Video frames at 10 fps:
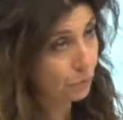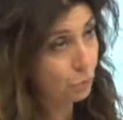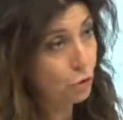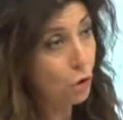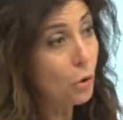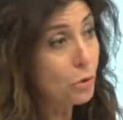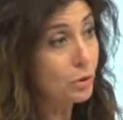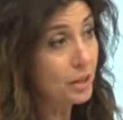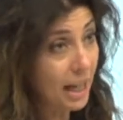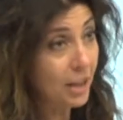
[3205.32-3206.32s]
to show you
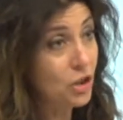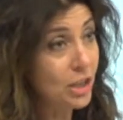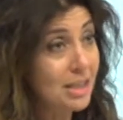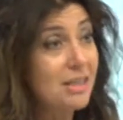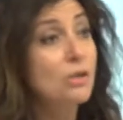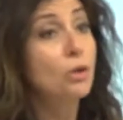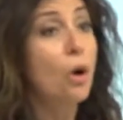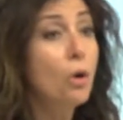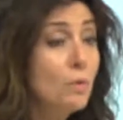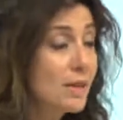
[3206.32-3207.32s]
that actually this is not
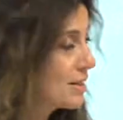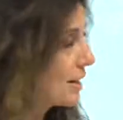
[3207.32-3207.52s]
always